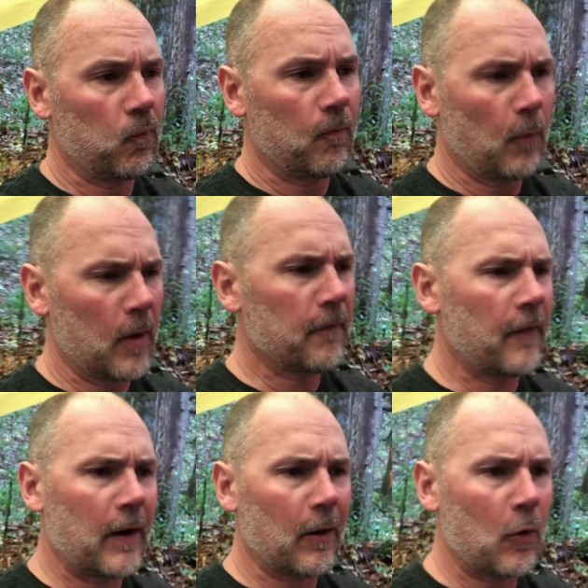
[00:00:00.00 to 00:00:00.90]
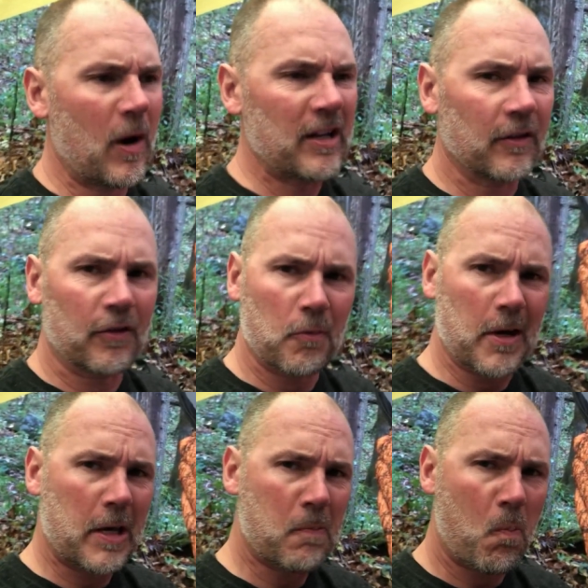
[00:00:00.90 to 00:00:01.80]
We're fairly wet and
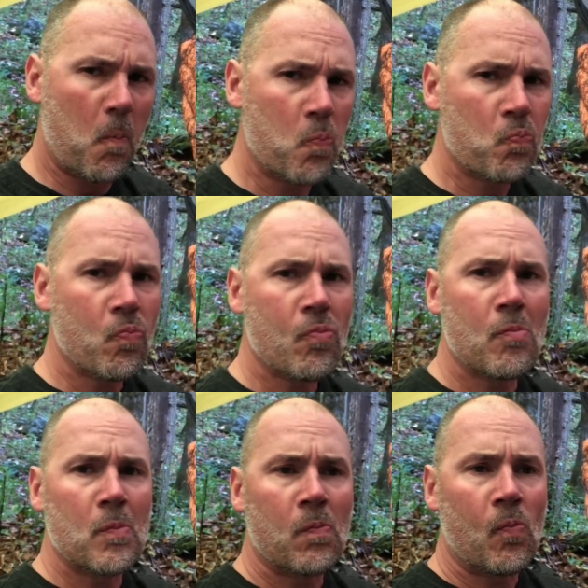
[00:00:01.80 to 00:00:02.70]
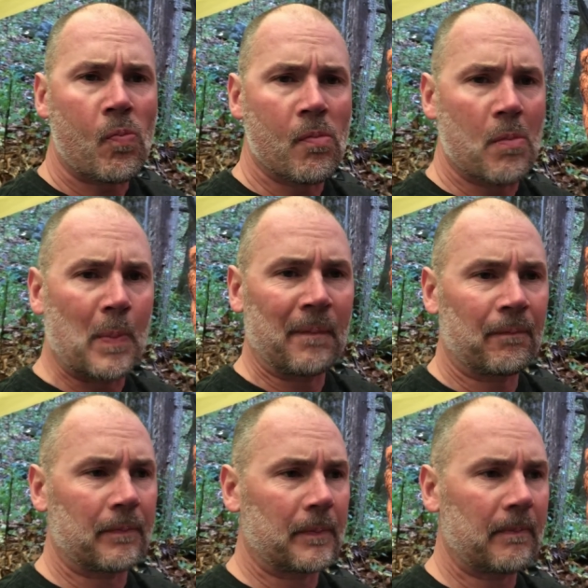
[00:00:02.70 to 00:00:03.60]
sweaty.
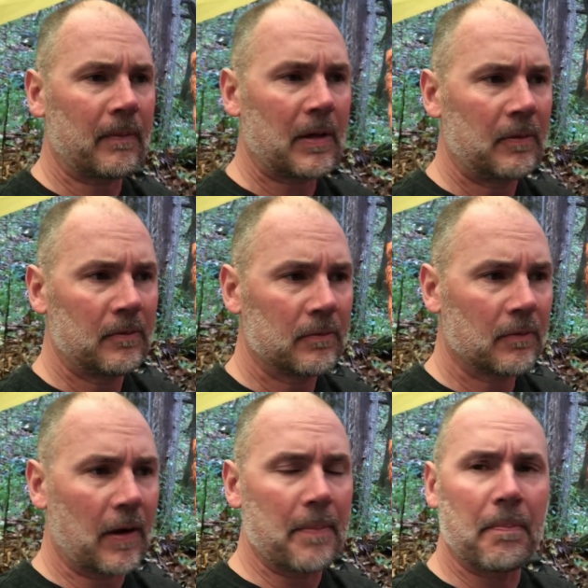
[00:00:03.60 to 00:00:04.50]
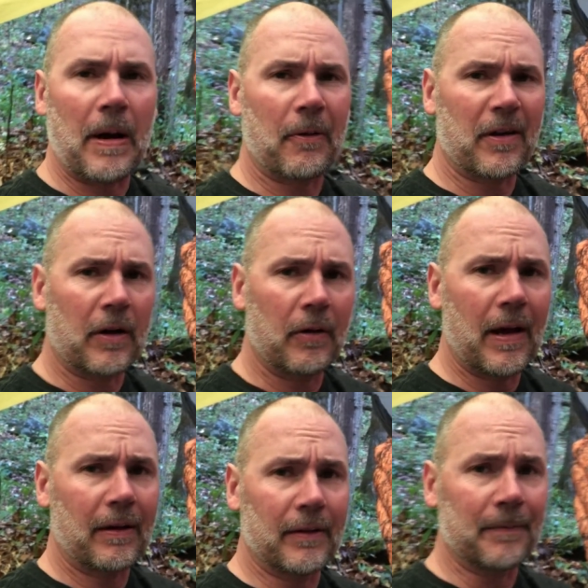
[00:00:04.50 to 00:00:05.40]
I'm about ready to go
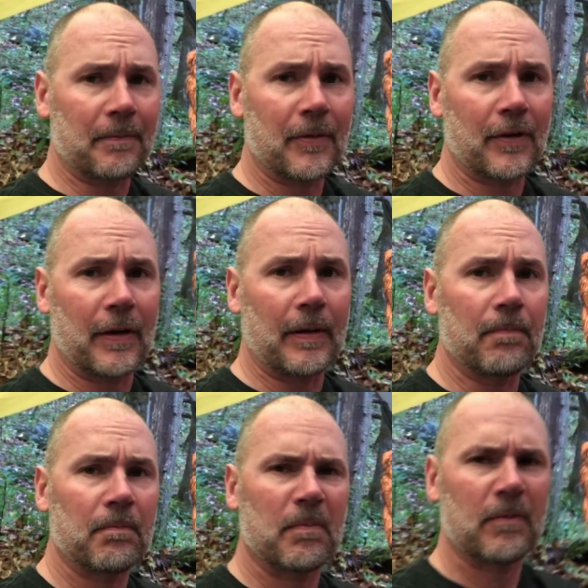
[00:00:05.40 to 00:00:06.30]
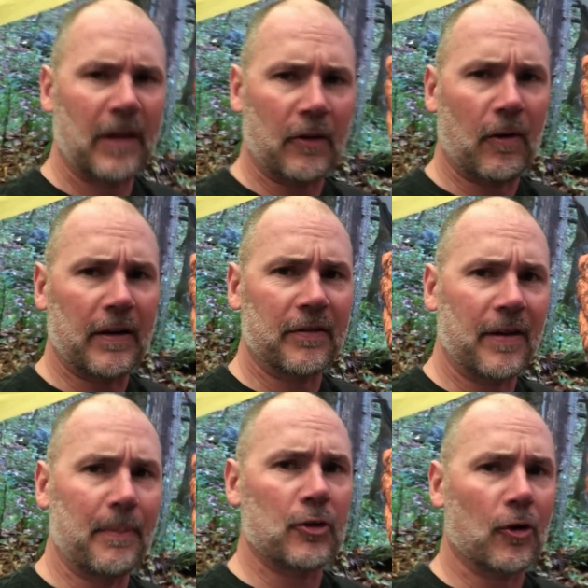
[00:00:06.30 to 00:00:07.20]
down and take Greg's
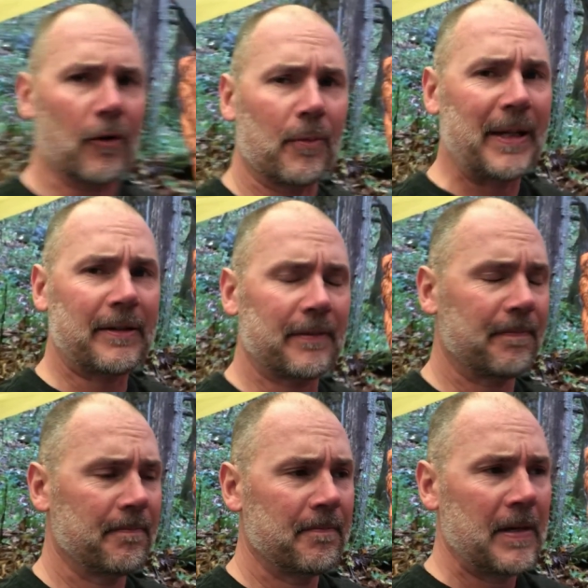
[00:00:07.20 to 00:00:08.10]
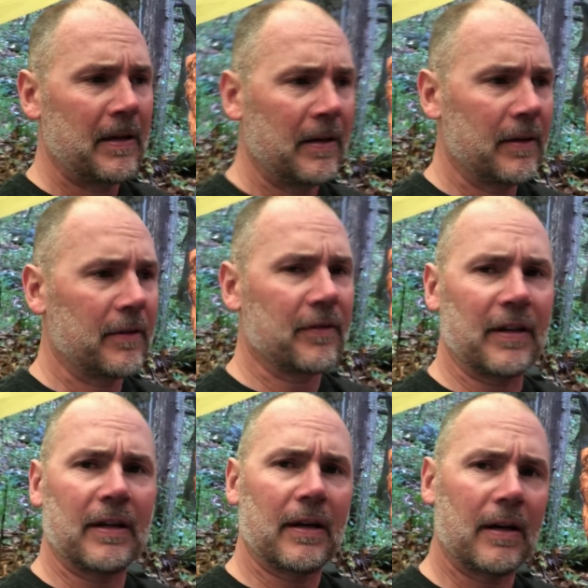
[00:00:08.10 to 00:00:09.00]
temperature a little bit.
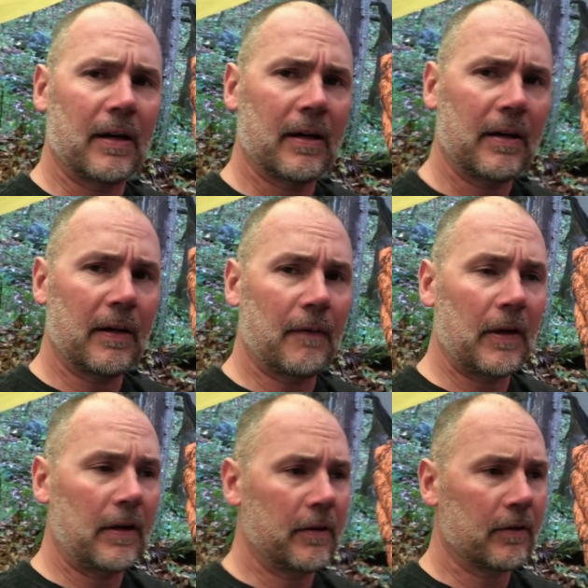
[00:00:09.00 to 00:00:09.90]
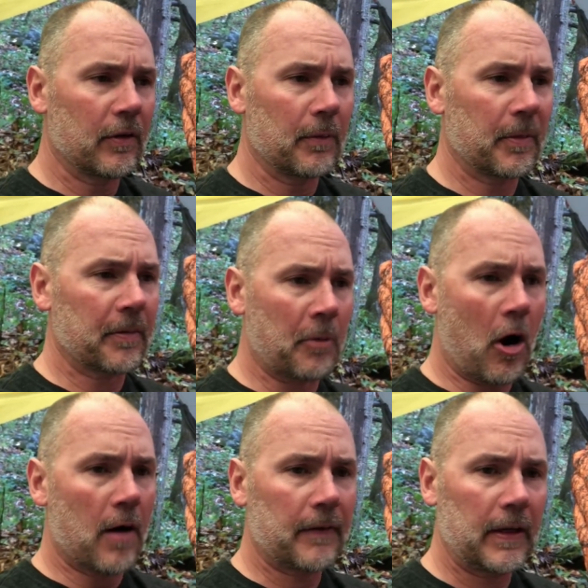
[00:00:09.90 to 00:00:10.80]
See if he's good with some
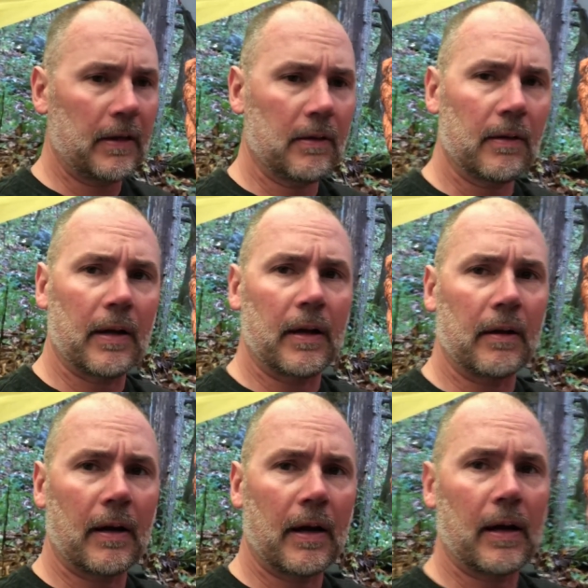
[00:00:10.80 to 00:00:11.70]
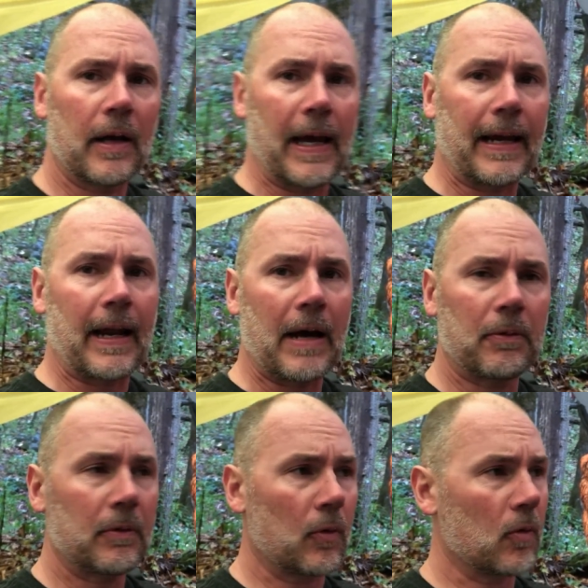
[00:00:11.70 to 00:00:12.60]
coffee and hanging out,
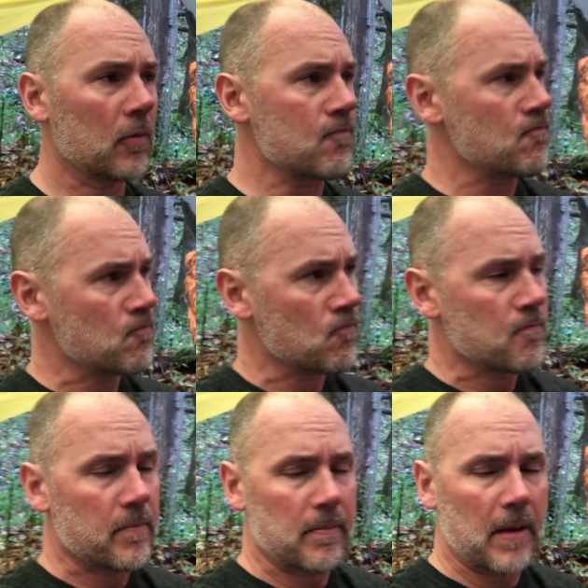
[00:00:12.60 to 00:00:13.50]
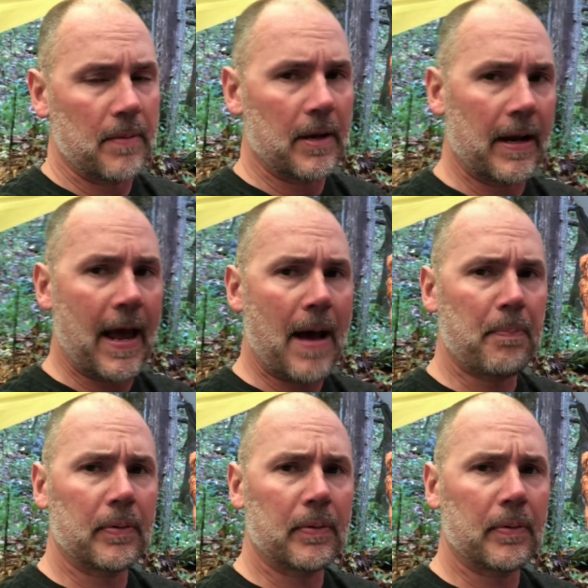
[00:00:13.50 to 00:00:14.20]
or maybe a nap.